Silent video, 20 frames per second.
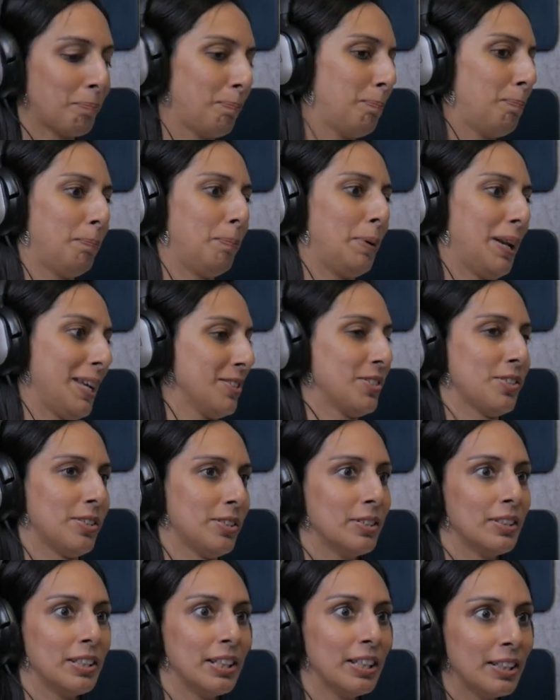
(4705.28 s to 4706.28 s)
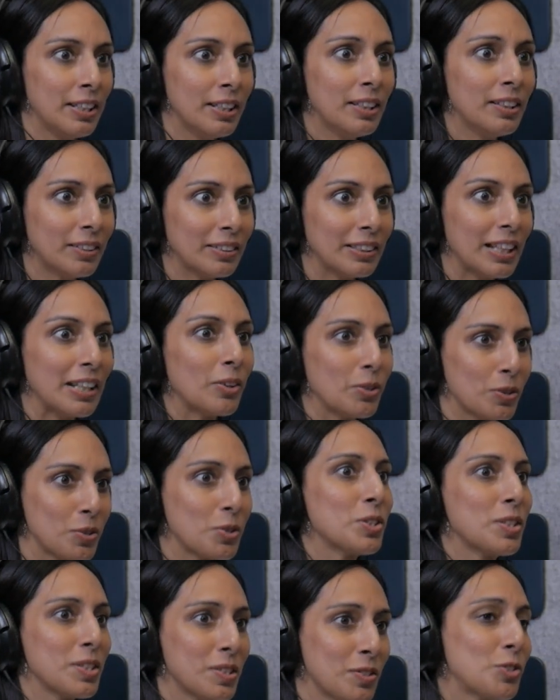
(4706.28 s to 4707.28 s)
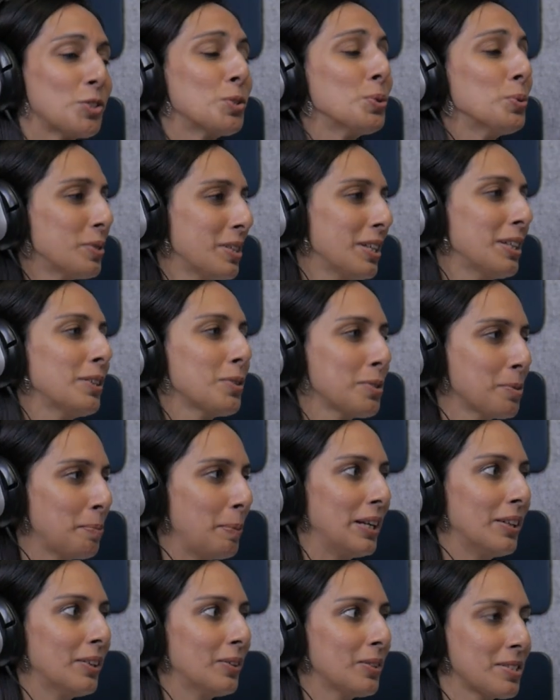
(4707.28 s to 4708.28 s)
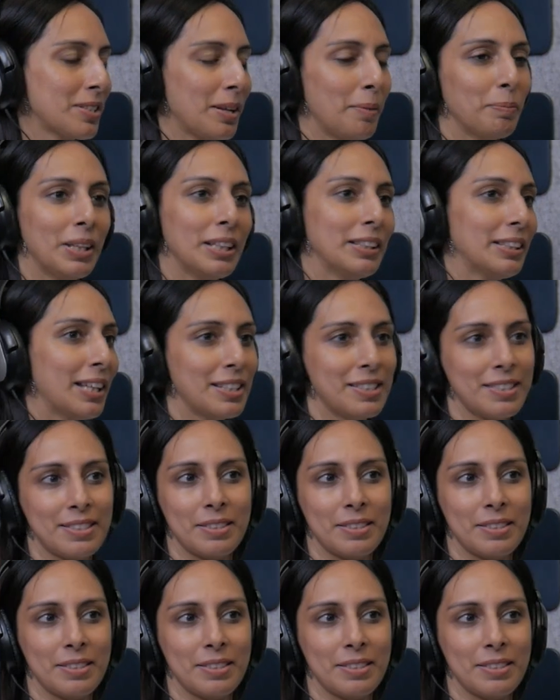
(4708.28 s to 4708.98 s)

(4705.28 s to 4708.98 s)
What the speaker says: like pleasure in it, that also just choosing to spend on something